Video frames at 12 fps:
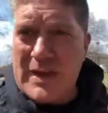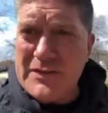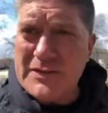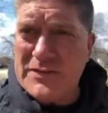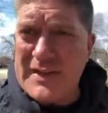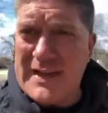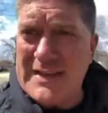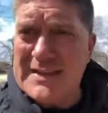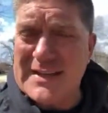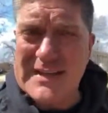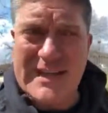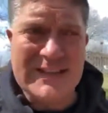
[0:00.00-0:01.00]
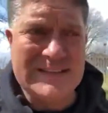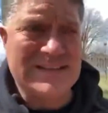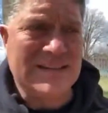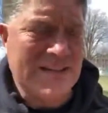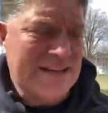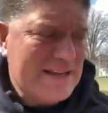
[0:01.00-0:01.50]
the other thing
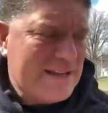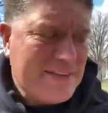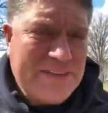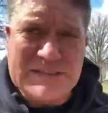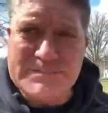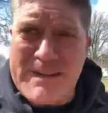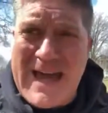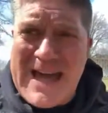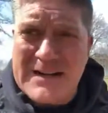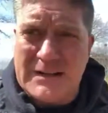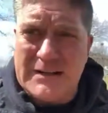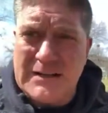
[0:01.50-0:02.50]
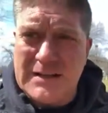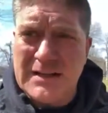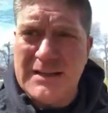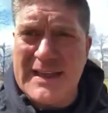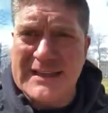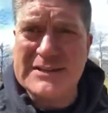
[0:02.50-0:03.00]
is this battle
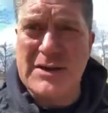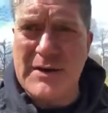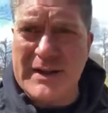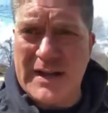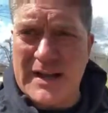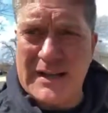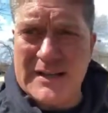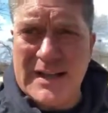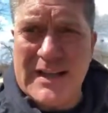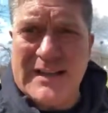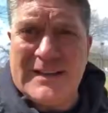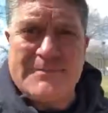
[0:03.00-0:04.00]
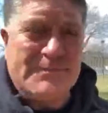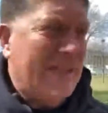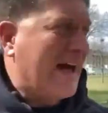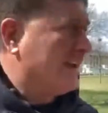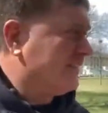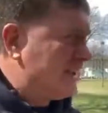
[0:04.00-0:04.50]
that's going on,
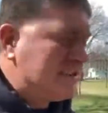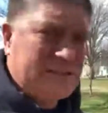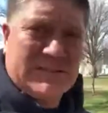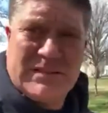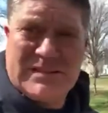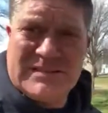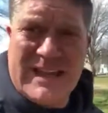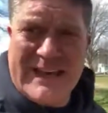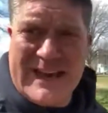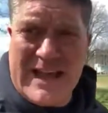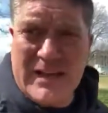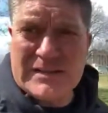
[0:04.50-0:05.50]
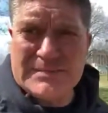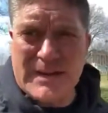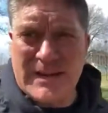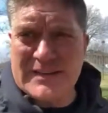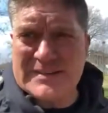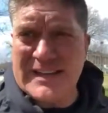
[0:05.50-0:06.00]
not in this state house,
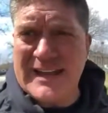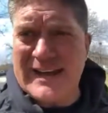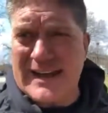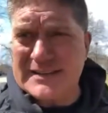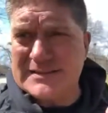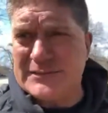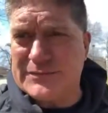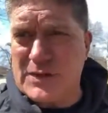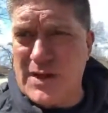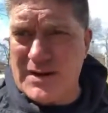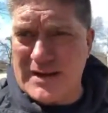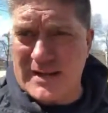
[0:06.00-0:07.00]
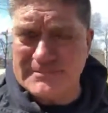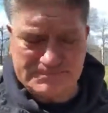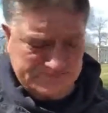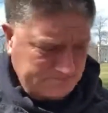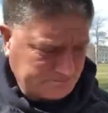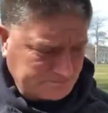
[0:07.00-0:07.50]
but in the state house in Florida,
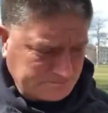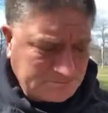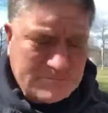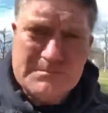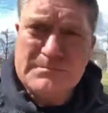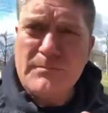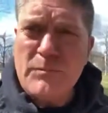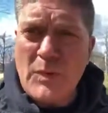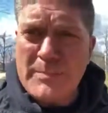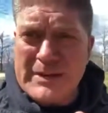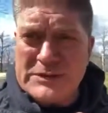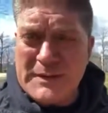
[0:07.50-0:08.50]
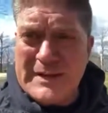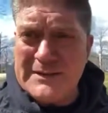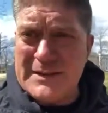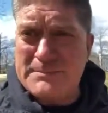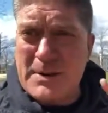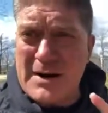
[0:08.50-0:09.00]

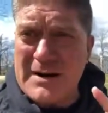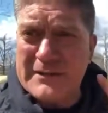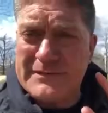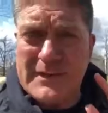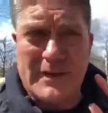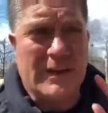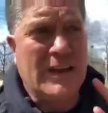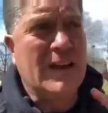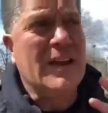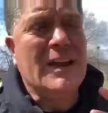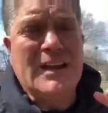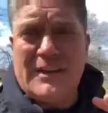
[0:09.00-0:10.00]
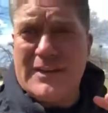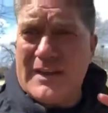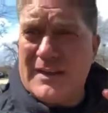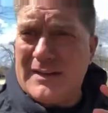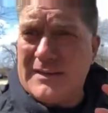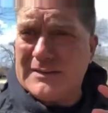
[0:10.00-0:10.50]
between the part of the
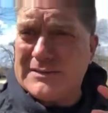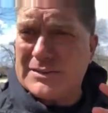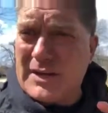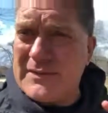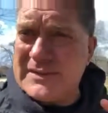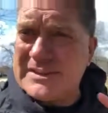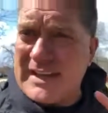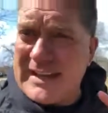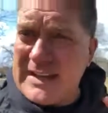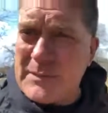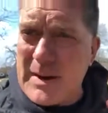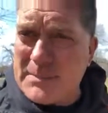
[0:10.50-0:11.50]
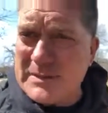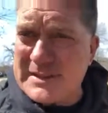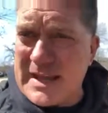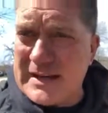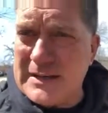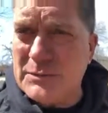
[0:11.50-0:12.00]
service that he
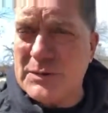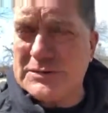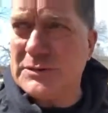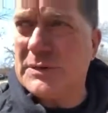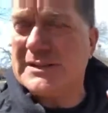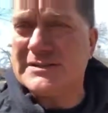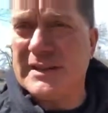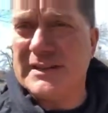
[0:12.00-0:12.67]
represented, which was